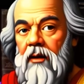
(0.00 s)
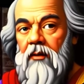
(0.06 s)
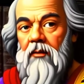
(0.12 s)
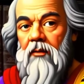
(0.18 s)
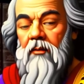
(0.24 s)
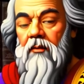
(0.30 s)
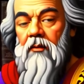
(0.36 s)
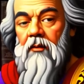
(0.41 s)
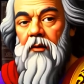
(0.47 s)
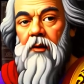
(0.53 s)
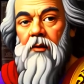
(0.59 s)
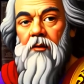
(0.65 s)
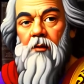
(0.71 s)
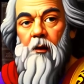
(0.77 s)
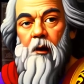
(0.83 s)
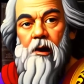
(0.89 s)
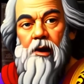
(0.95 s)
really helps
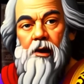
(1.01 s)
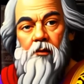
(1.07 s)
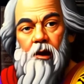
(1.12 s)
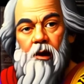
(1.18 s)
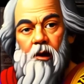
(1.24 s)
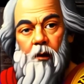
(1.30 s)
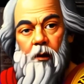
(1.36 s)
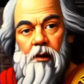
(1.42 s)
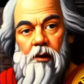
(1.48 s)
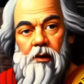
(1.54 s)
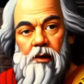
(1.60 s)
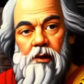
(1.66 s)
our channel grow.